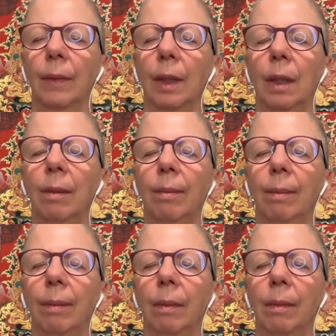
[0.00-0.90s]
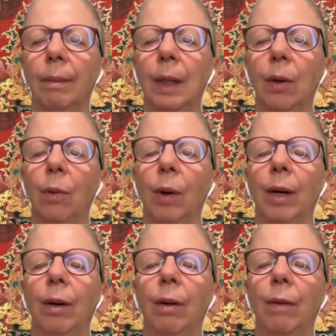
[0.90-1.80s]
And then be
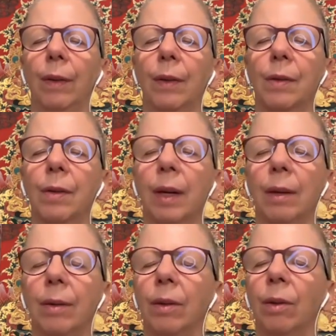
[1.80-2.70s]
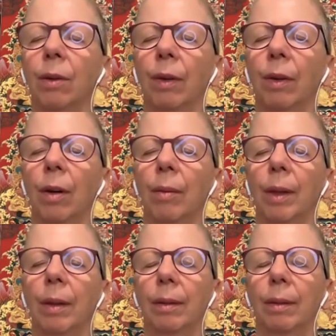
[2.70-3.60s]
aware of the sounds in your
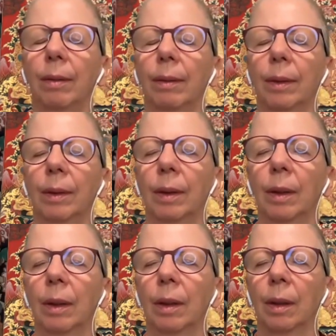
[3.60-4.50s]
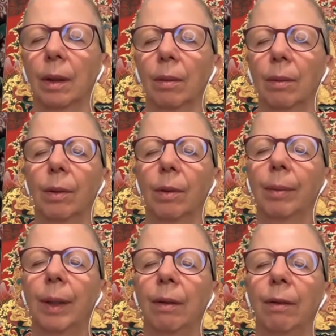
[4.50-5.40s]
environment, whether it
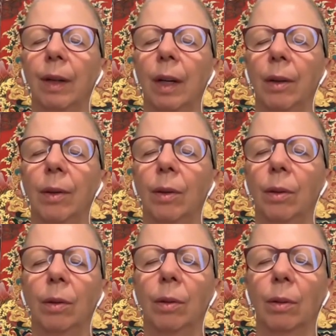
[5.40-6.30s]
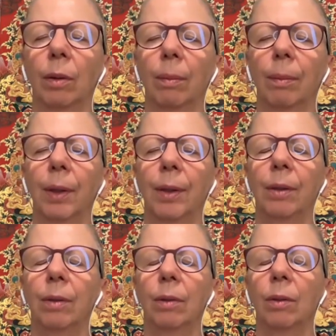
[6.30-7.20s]
be a vehicle or a
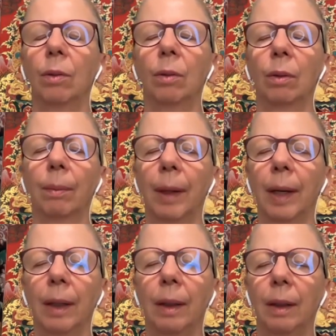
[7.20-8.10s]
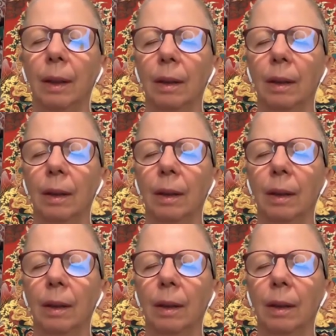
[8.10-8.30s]
person or a pet